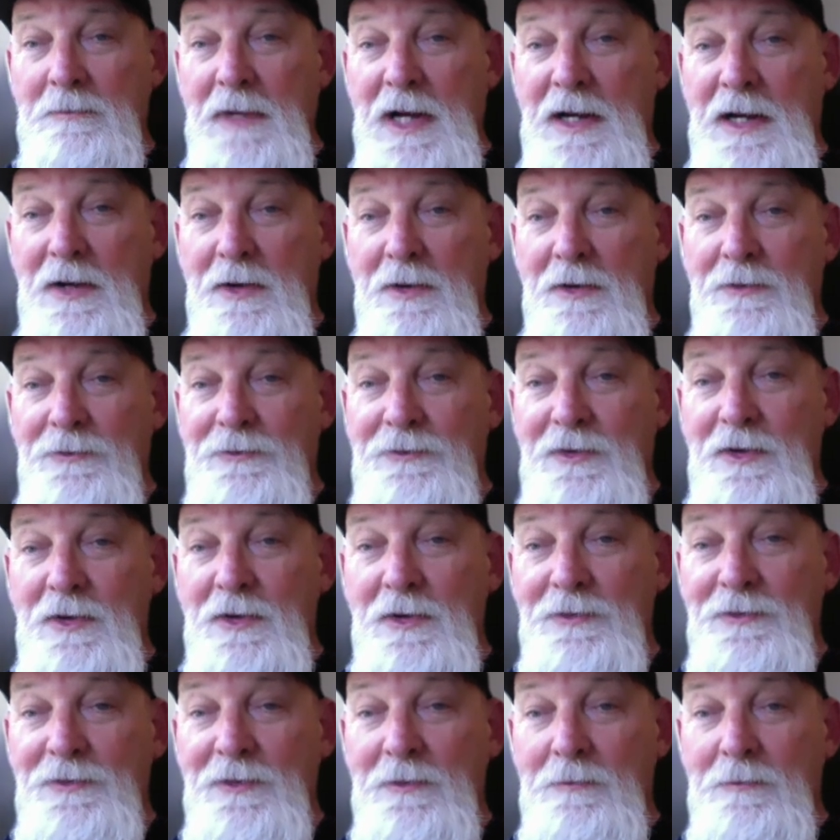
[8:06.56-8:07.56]
know a few
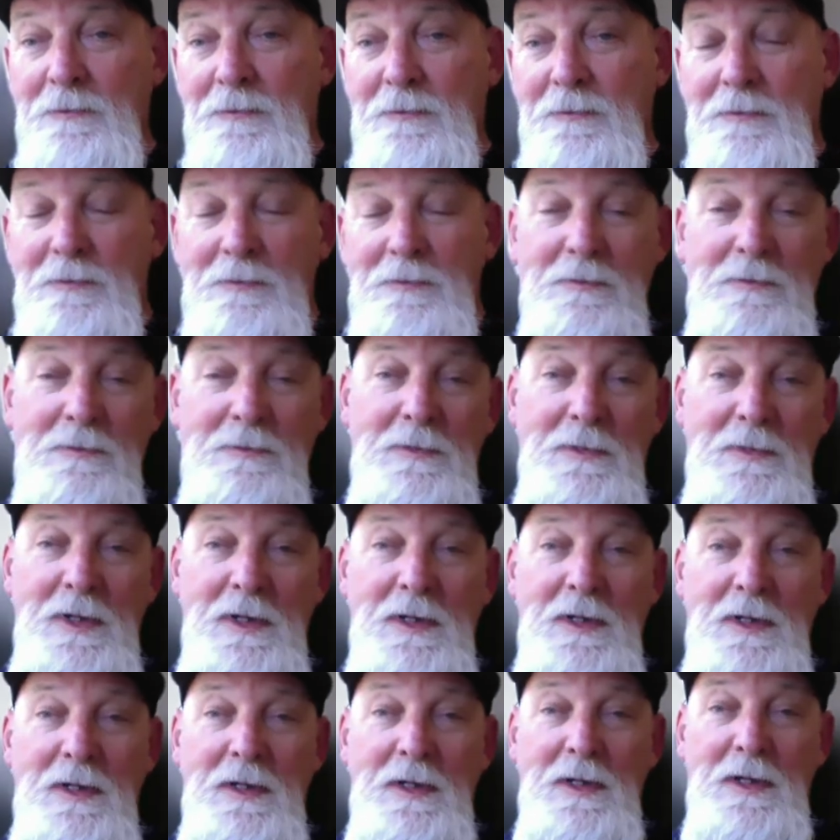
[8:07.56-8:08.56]
of them,
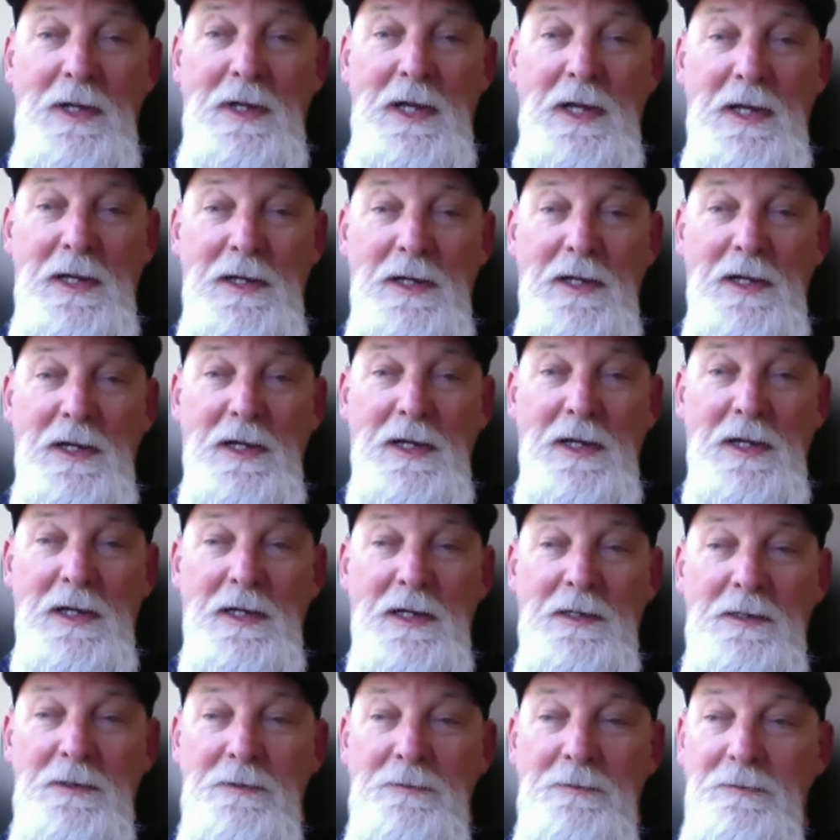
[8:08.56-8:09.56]
and
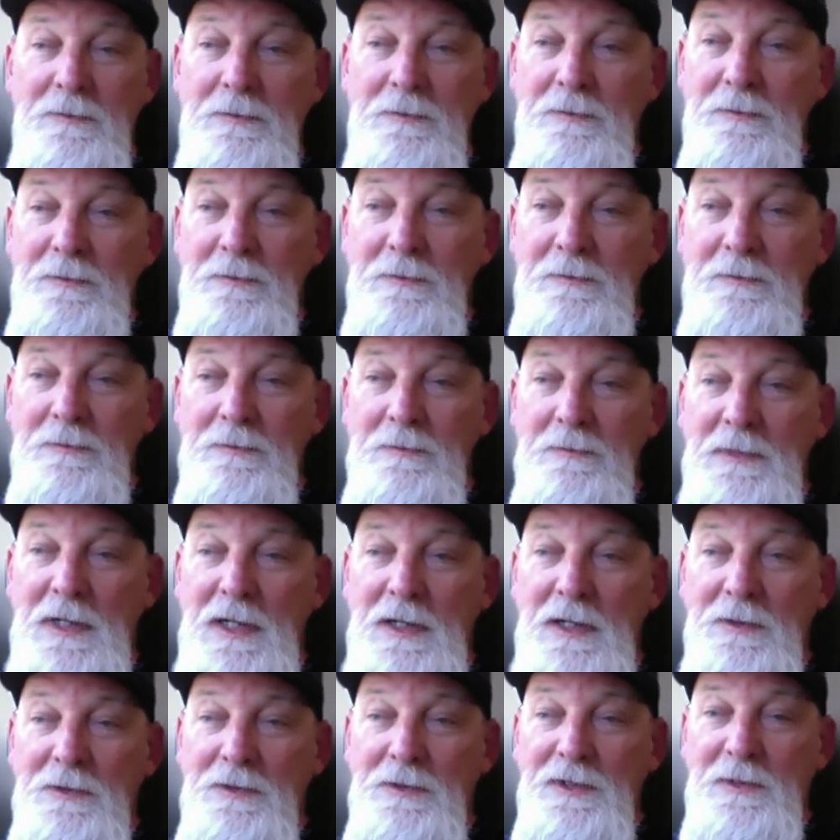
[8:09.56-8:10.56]
I
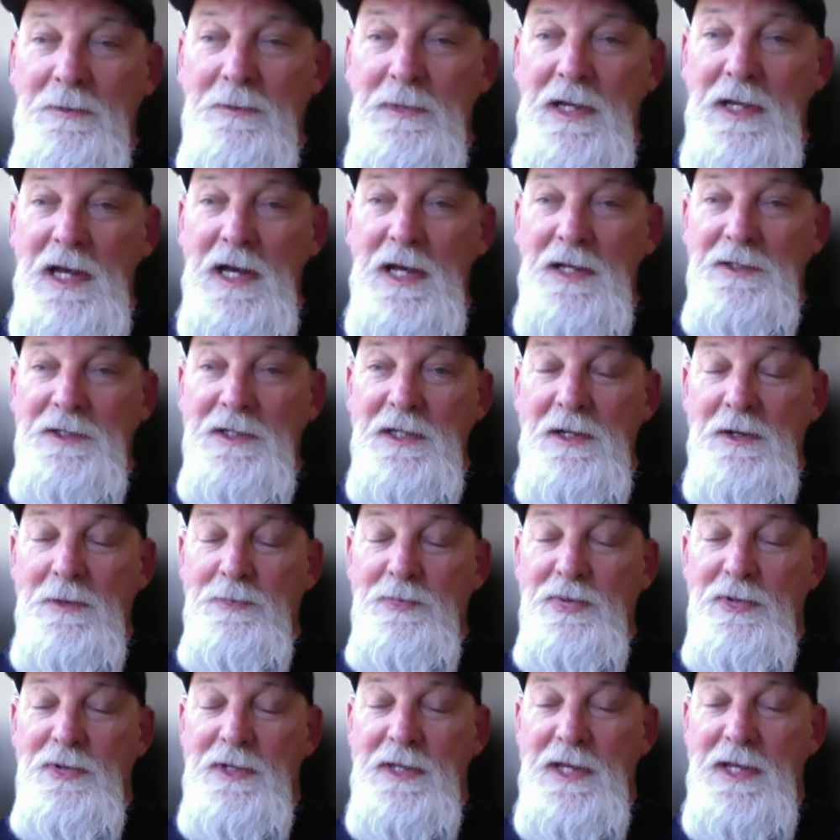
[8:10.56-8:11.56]
know some of the guys that
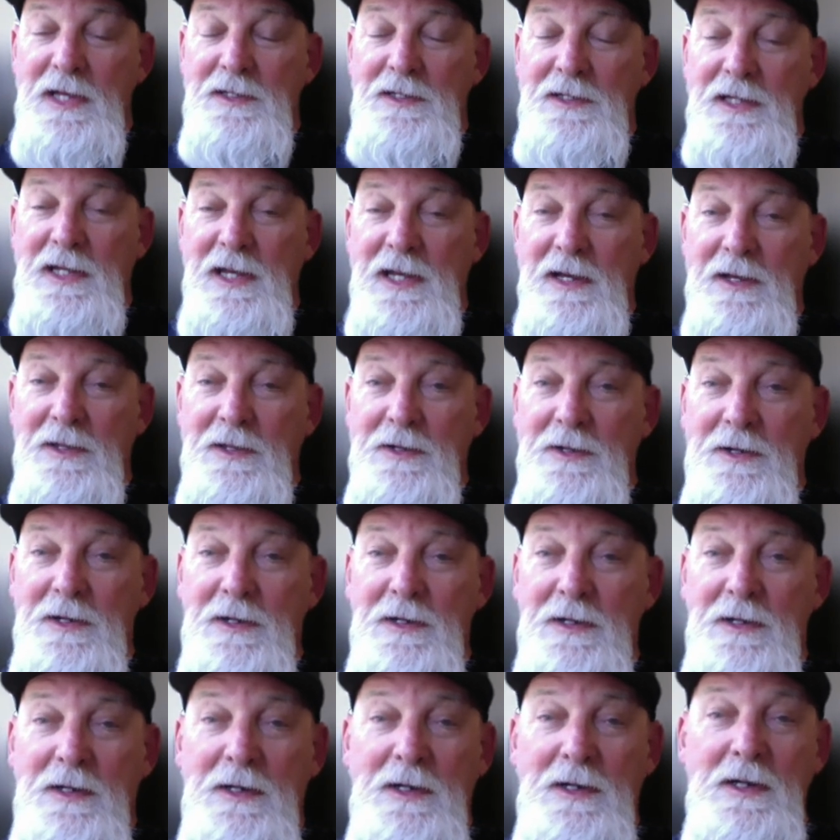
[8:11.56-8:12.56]
helped put that
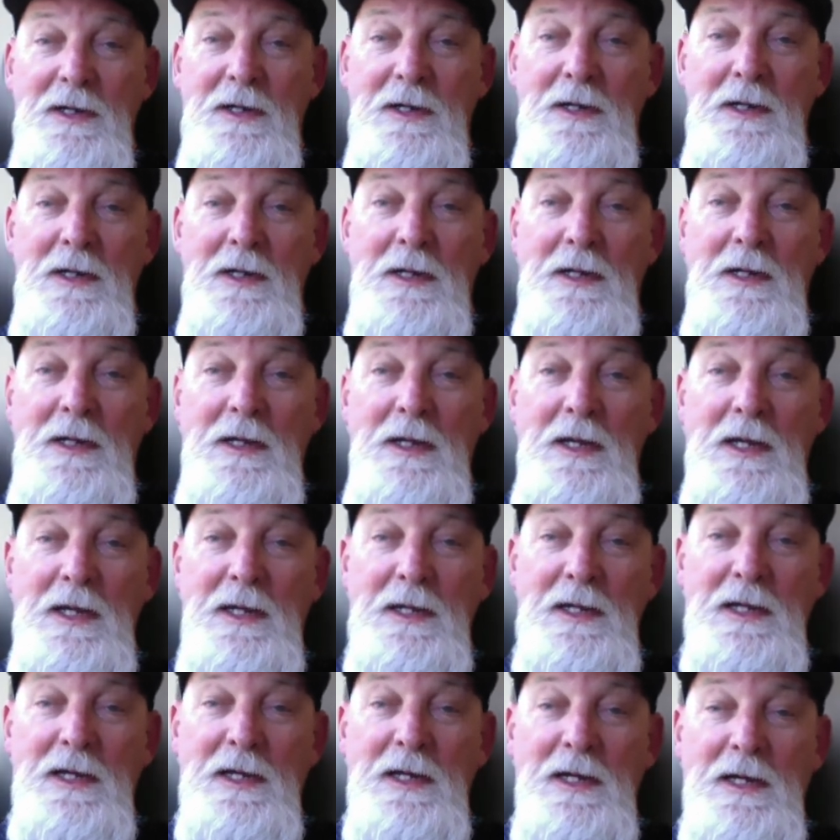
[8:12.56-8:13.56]
together
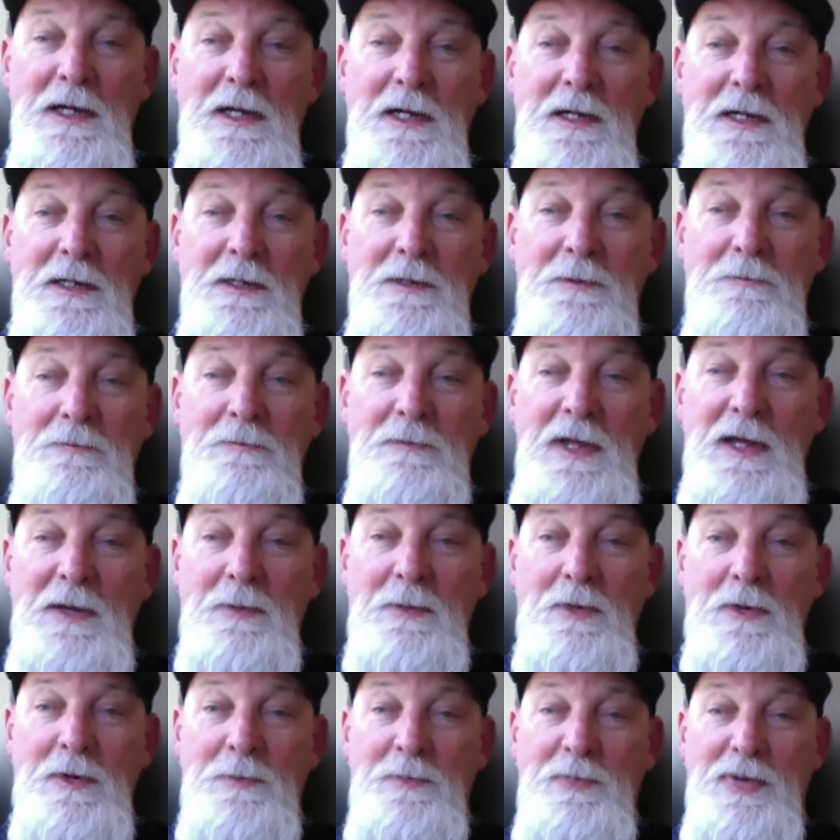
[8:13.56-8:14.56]
and that
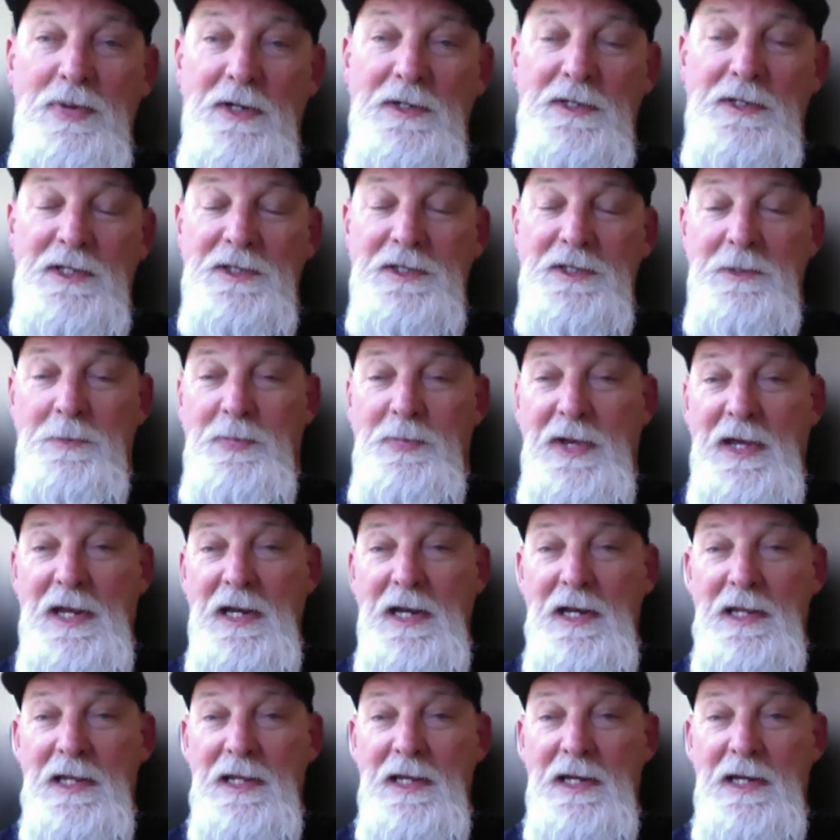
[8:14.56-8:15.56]
were
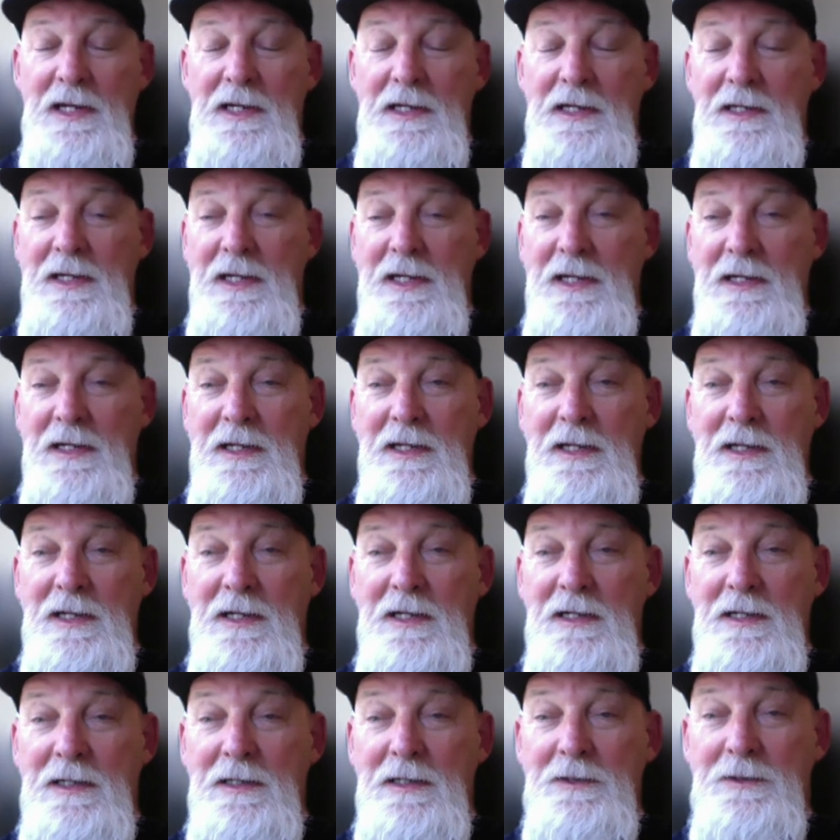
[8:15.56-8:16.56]
participating in it, and
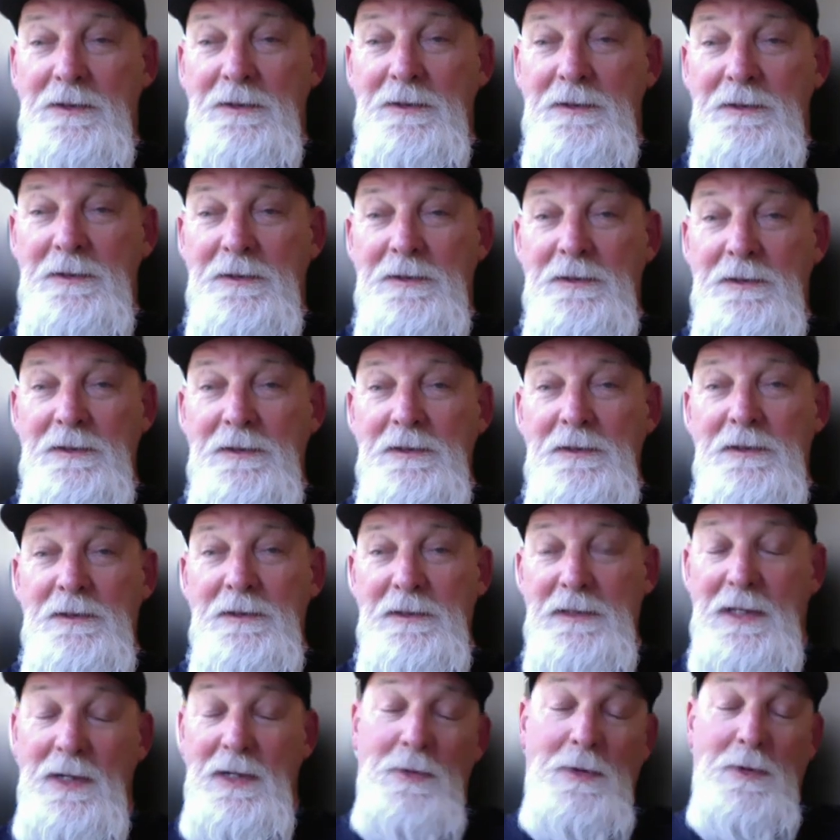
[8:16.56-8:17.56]

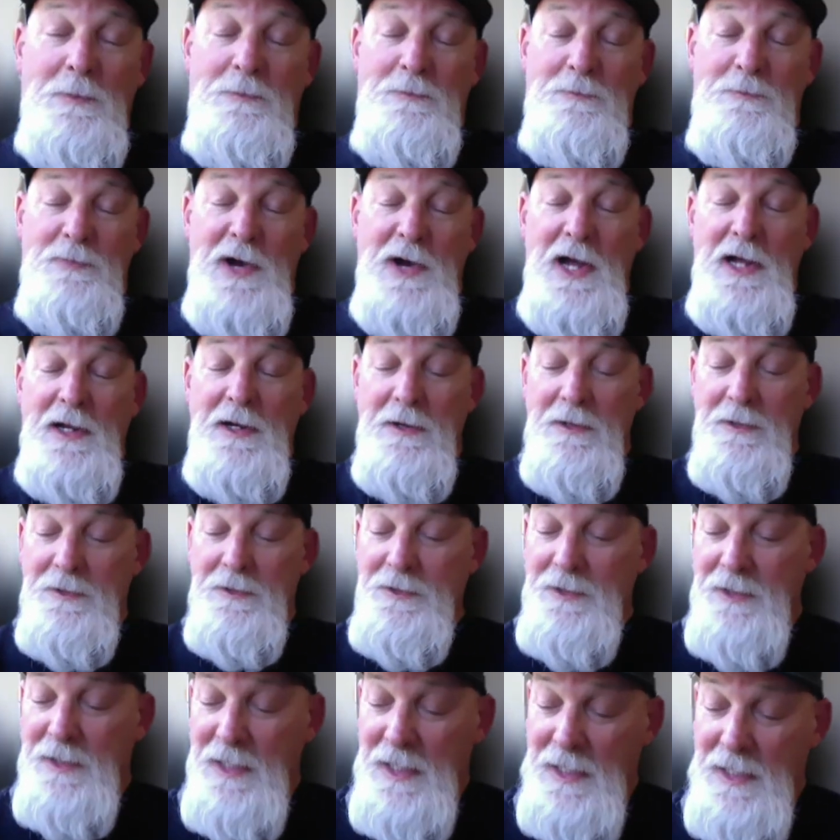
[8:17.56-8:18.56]
they were
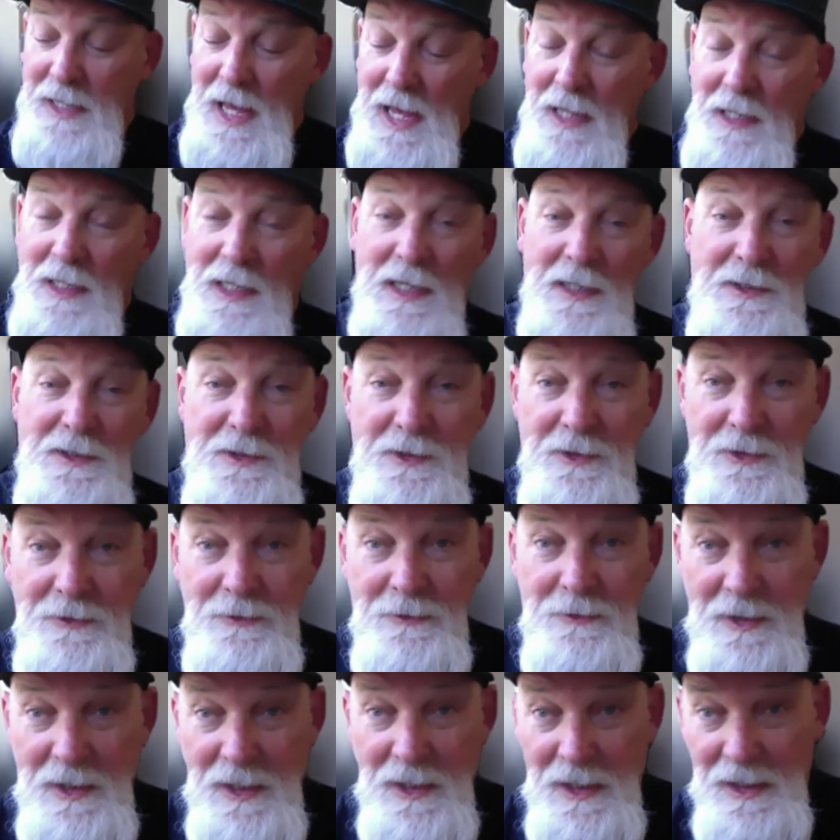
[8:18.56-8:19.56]
bikers. And then that led
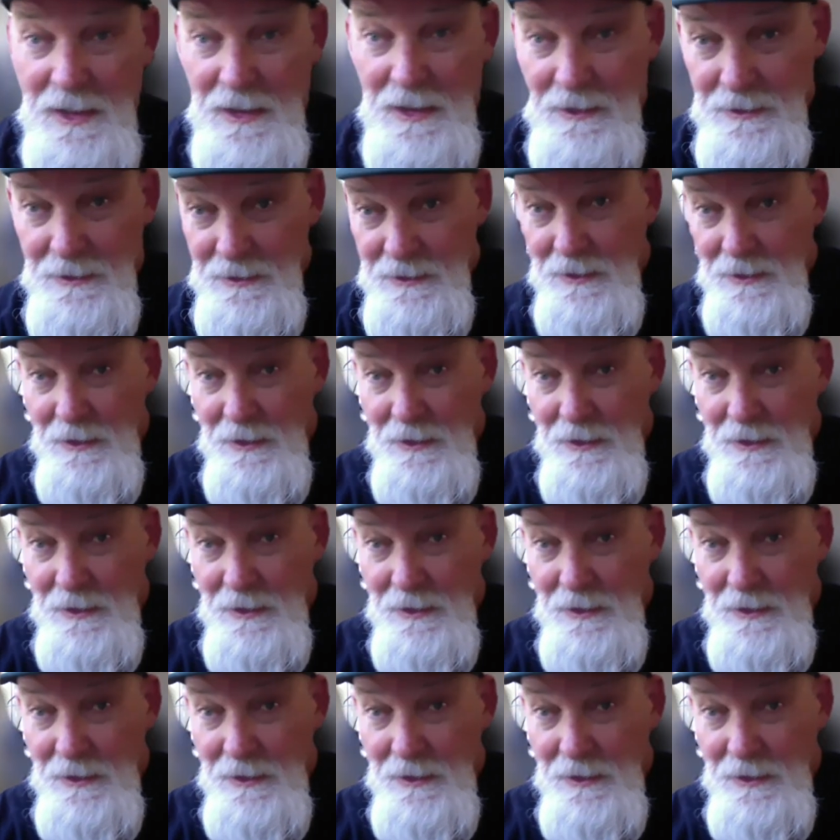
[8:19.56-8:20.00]
to